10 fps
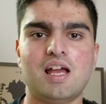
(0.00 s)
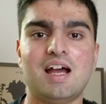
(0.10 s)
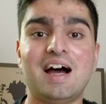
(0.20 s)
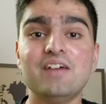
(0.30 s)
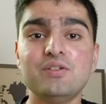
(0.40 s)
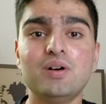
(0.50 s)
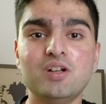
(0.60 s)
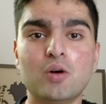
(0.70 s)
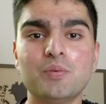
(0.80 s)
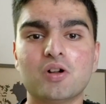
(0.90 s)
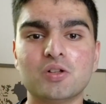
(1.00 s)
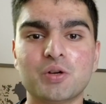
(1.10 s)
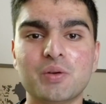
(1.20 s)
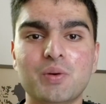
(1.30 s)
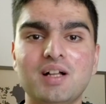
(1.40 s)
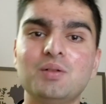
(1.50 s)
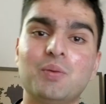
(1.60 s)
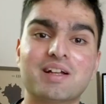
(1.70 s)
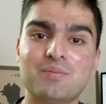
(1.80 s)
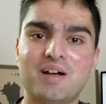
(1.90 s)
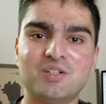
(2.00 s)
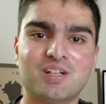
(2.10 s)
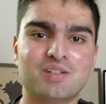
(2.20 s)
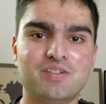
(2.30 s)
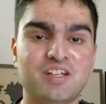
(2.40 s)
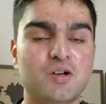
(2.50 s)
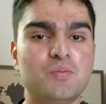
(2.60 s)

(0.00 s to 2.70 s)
Hi everyone, hope you're all doing well. Welcome back to another video.